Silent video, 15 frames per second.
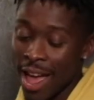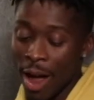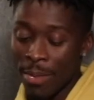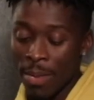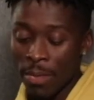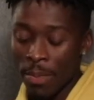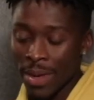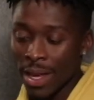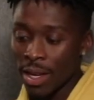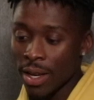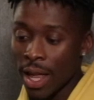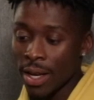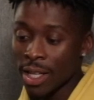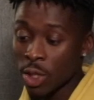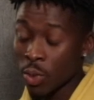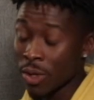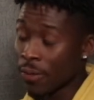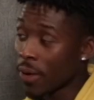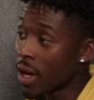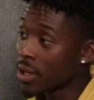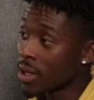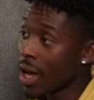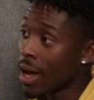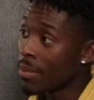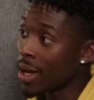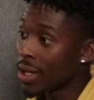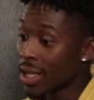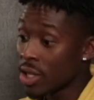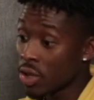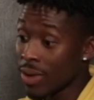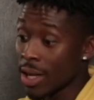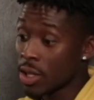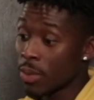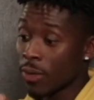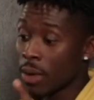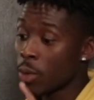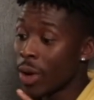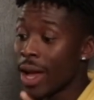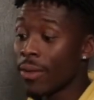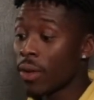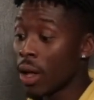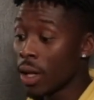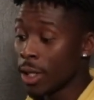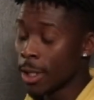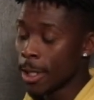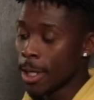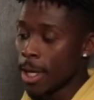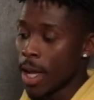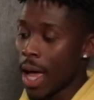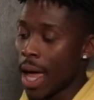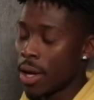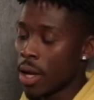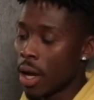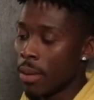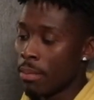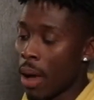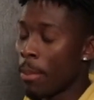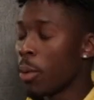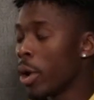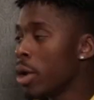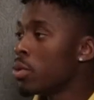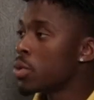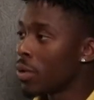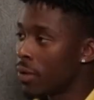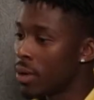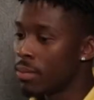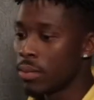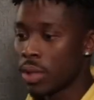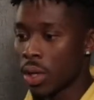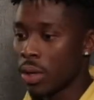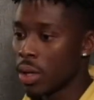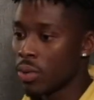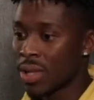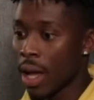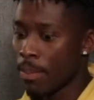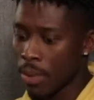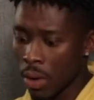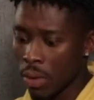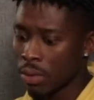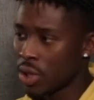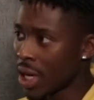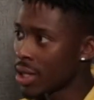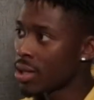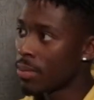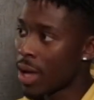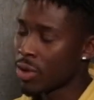I remember and this was the first time I'd interacted with him or whatever. And my boy was with him, so he was like, bro, chat to him.